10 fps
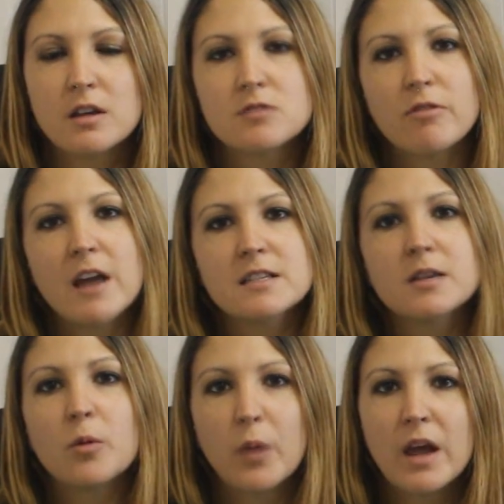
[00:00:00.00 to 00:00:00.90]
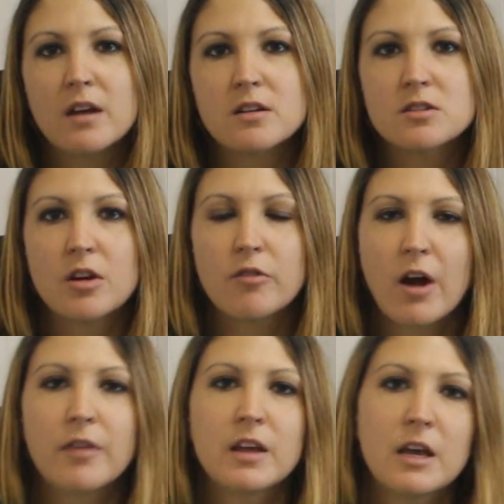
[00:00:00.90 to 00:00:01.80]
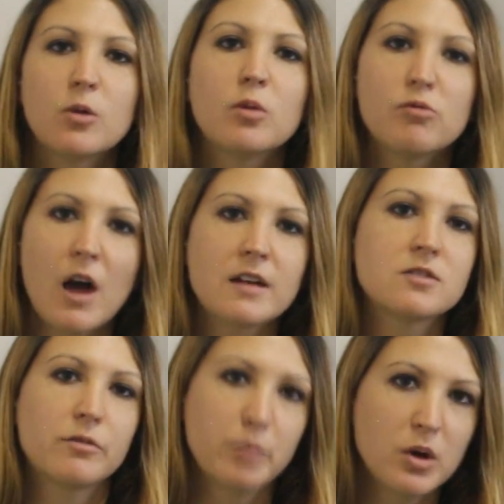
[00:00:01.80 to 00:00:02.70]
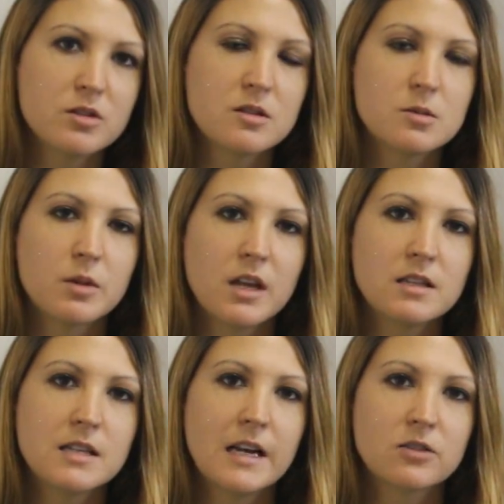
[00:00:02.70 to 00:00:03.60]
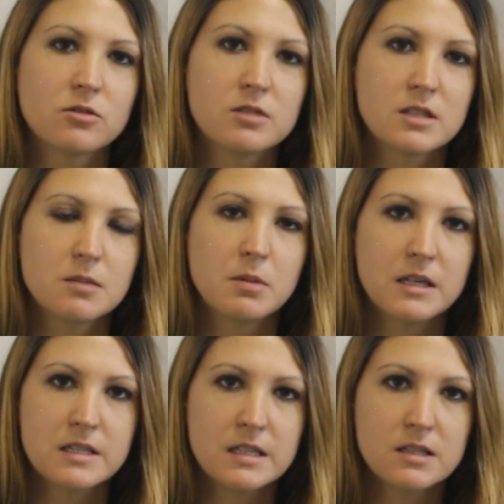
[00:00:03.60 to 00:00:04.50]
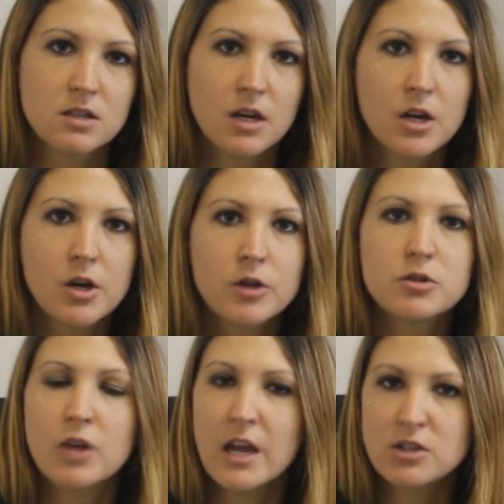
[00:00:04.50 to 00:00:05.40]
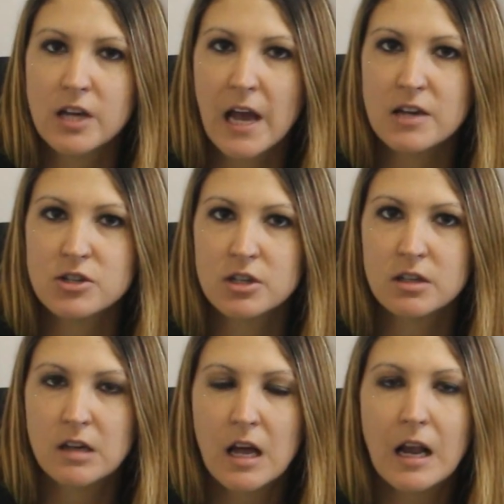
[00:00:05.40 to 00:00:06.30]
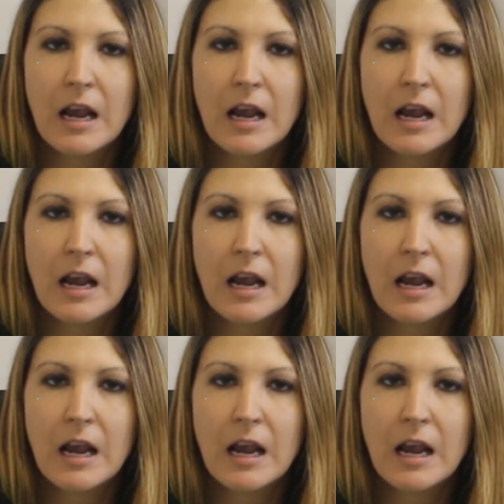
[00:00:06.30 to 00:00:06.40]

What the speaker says: is raising awareness around the equal rights of persons with intellectual disabilities to education,